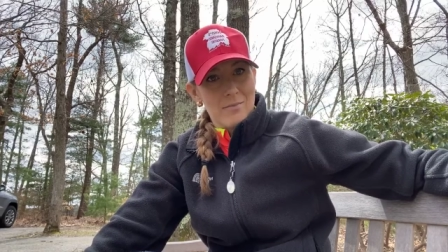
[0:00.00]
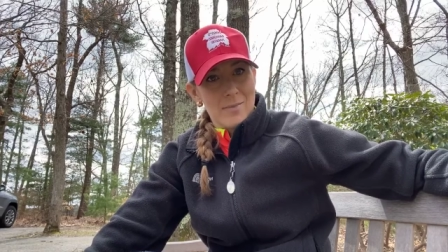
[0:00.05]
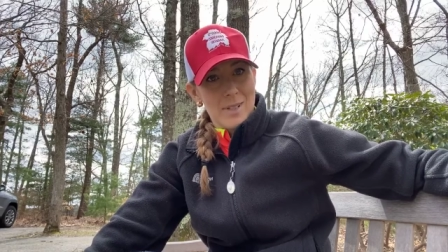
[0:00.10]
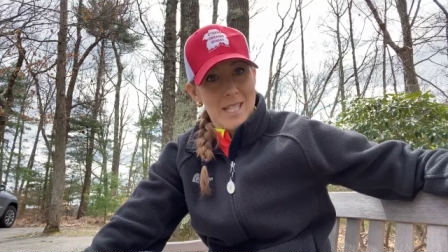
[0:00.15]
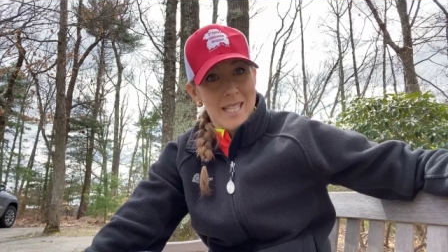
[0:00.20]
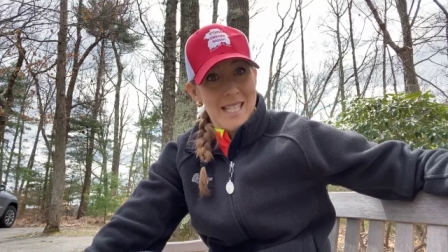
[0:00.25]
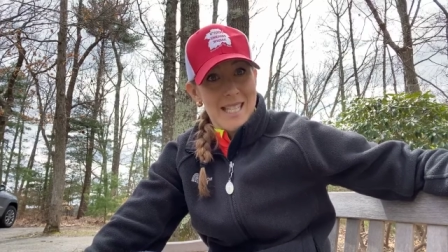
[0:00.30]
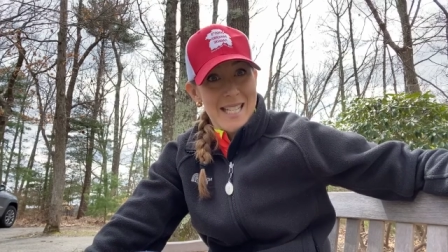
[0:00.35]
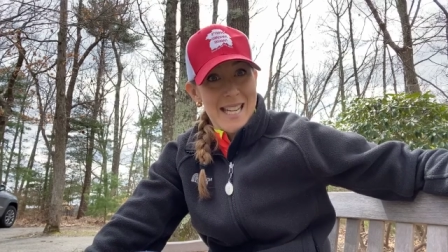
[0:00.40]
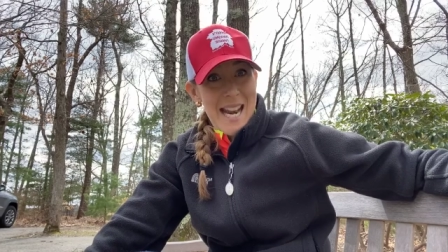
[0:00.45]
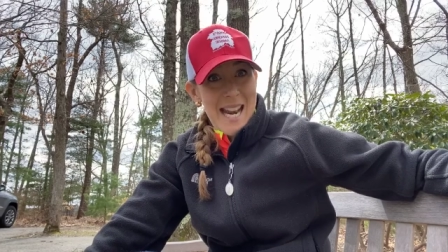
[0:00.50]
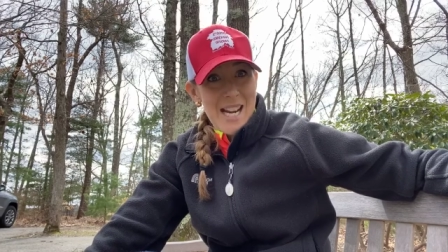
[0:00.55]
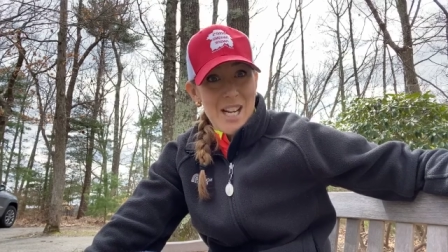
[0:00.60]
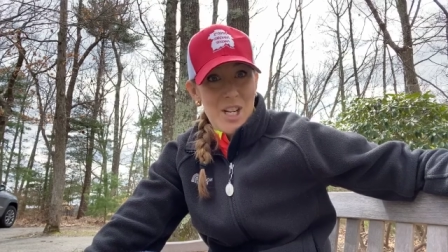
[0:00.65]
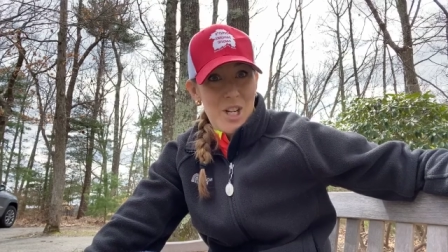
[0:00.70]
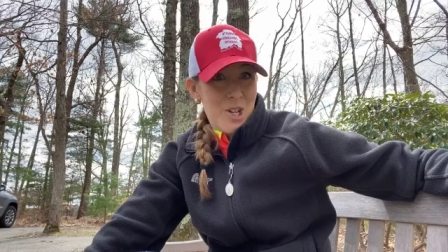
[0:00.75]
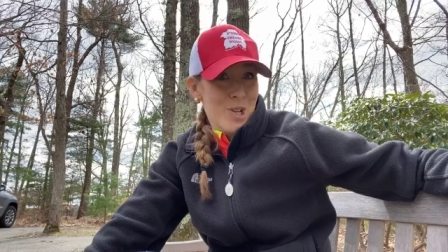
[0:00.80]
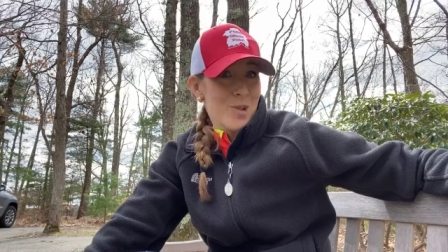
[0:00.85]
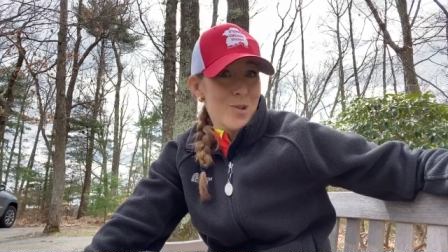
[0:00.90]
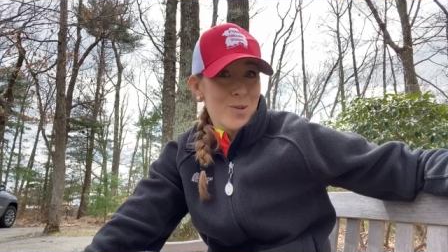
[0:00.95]
Stay
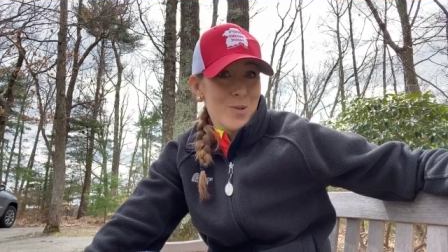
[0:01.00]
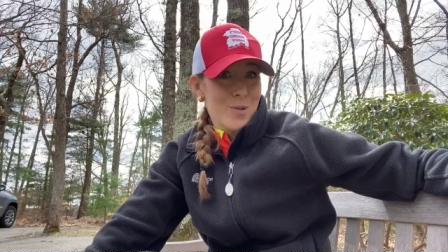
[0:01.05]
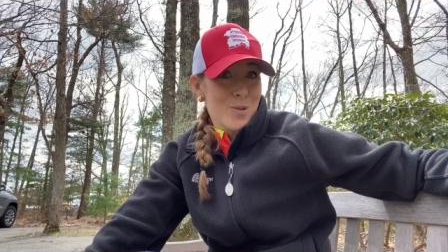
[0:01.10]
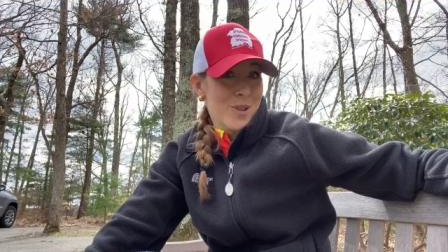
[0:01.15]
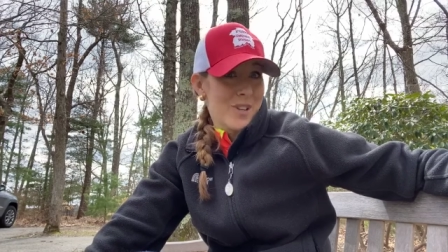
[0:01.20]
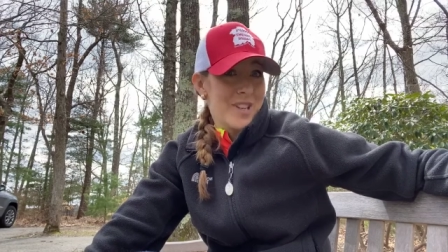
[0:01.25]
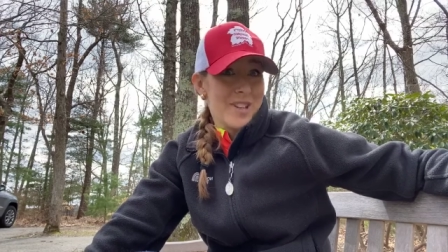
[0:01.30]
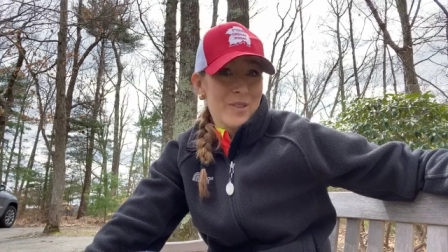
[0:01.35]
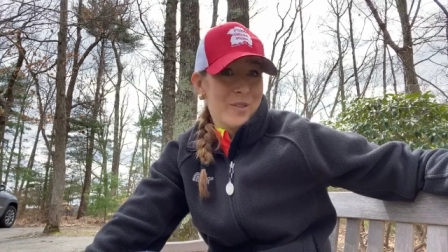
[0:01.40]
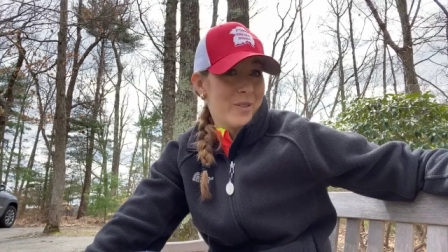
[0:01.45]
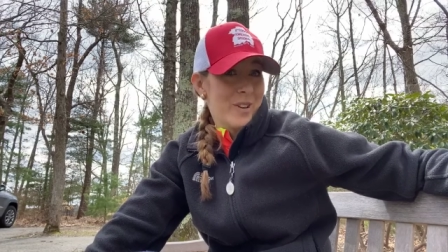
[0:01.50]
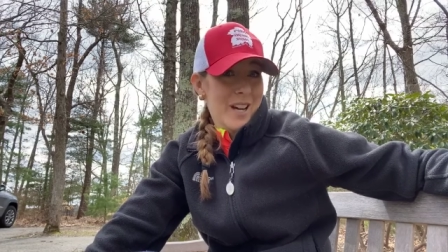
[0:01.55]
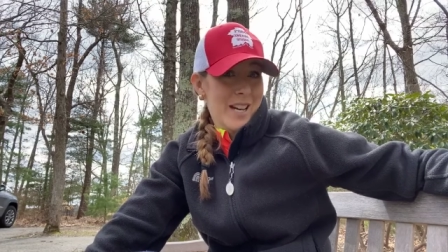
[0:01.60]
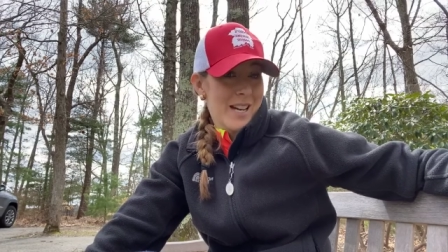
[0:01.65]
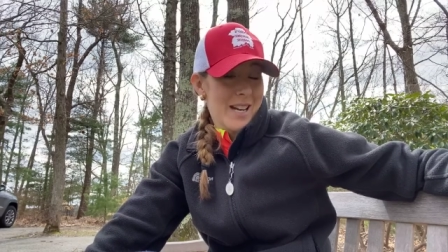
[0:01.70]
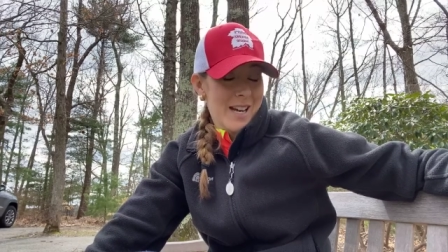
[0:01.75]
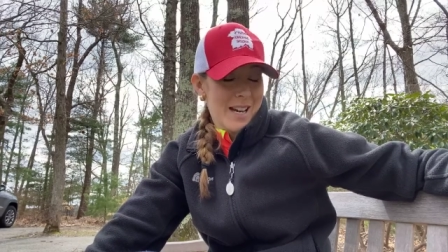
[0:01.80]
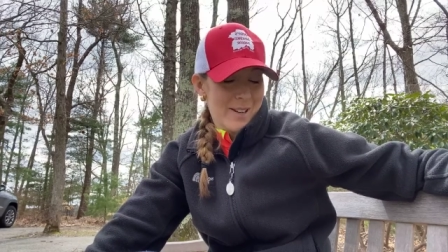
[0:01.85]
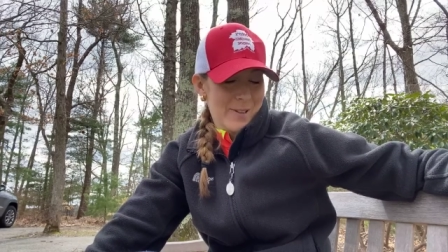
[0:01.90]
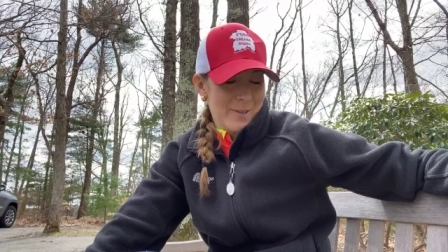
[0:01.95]
tuned to
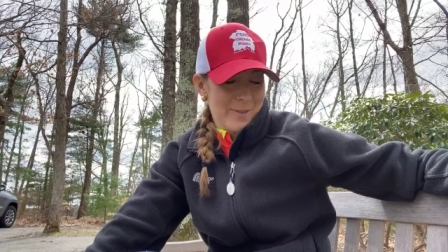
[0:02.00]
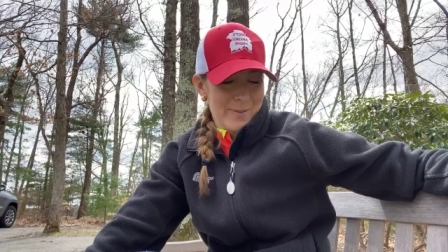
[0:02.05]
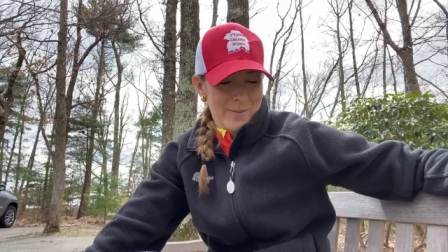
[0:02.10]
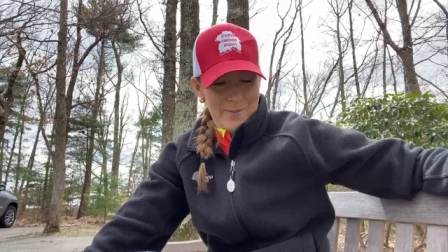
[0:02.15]
find out.